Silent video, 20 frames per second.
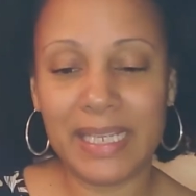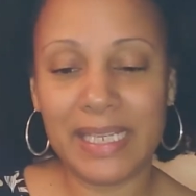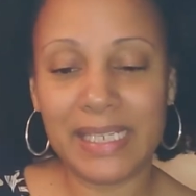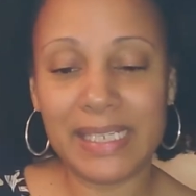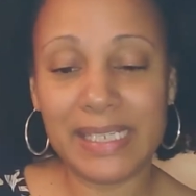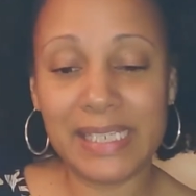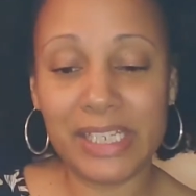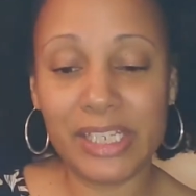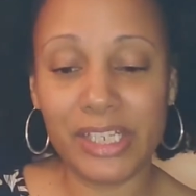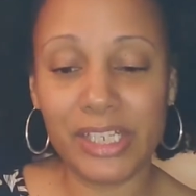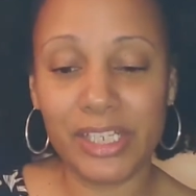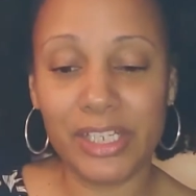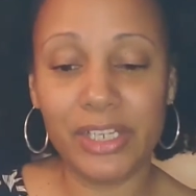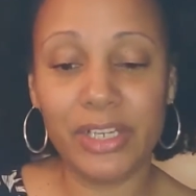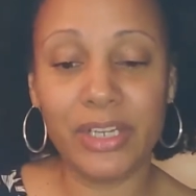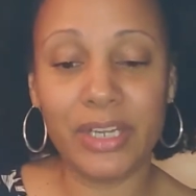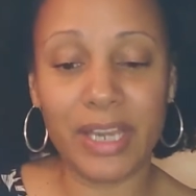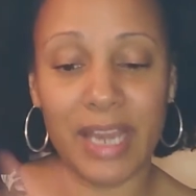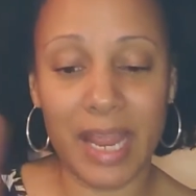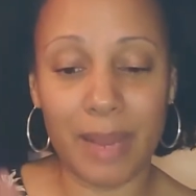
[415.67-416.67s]
Dear
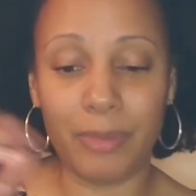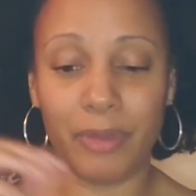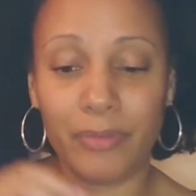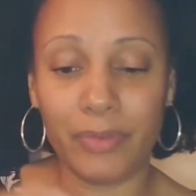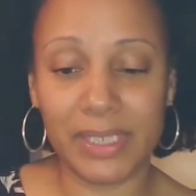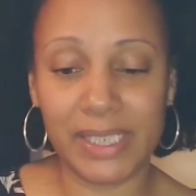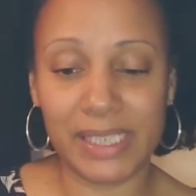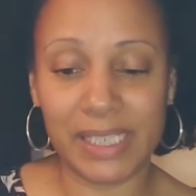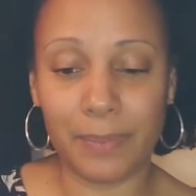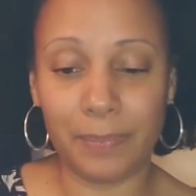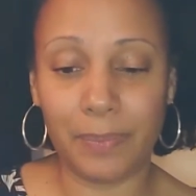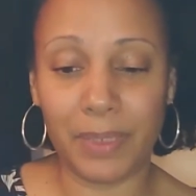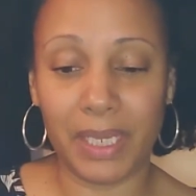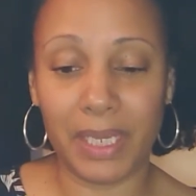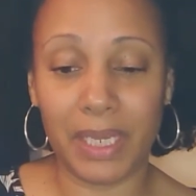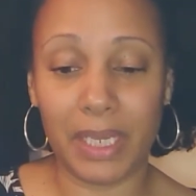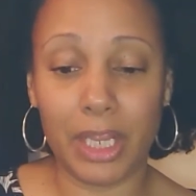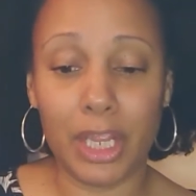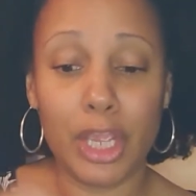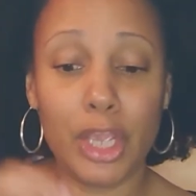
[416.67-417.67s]
name of
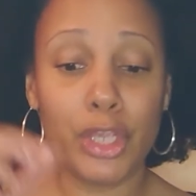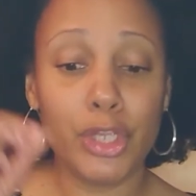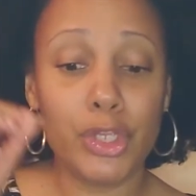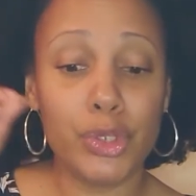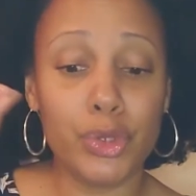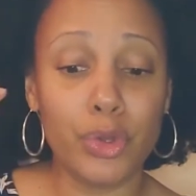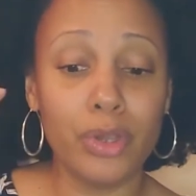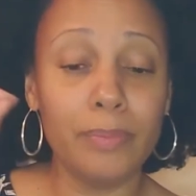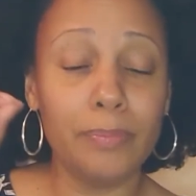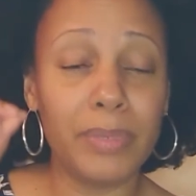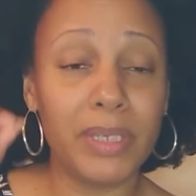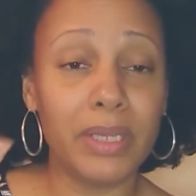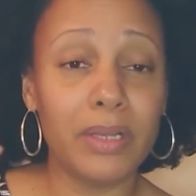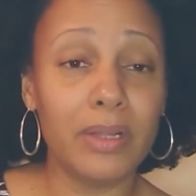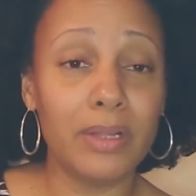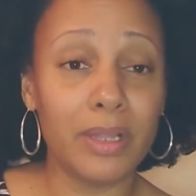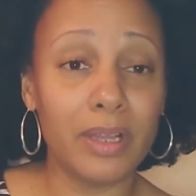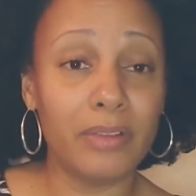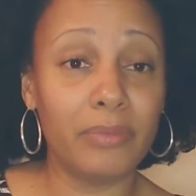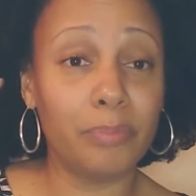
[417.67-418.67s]
recipient, your
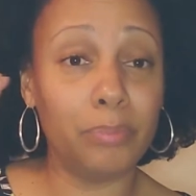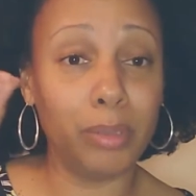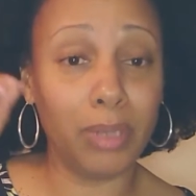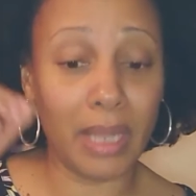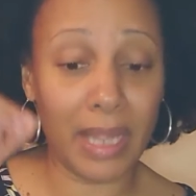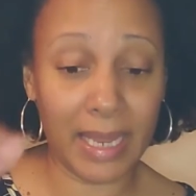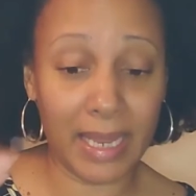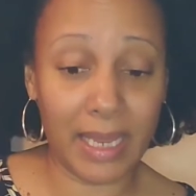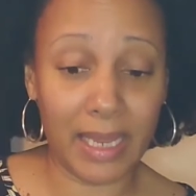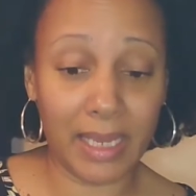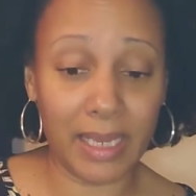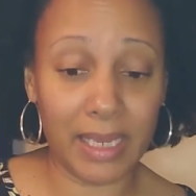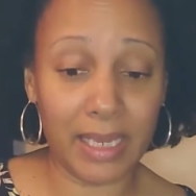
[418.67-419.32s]
bill of blank